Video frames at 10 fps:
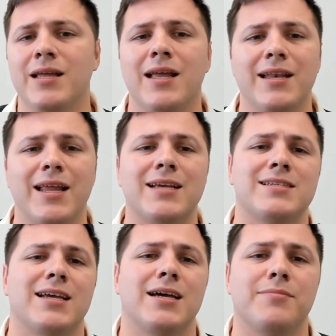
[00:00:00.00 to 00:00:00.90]

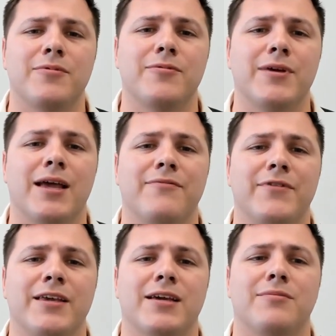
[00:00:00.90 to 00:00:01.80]
Next up, we have
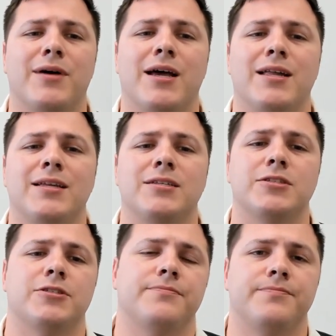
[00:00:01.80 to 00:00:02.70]
vehicle
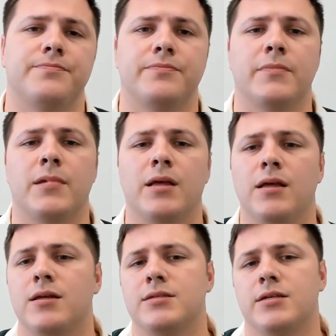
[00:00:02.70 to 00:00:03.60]
mileage.
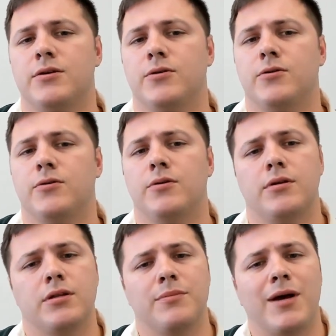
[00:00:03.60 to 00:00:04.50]
So
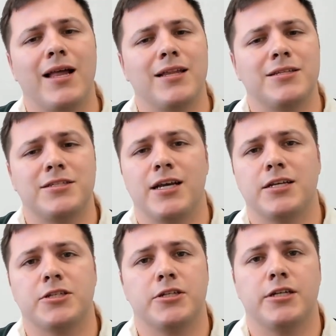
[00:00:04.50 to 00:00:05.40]
the mileage
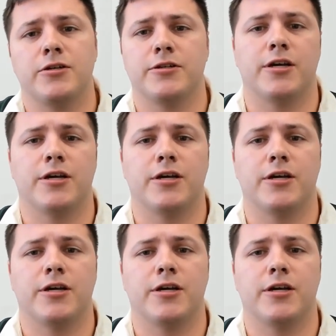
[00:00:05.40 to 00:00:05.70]
deduction or the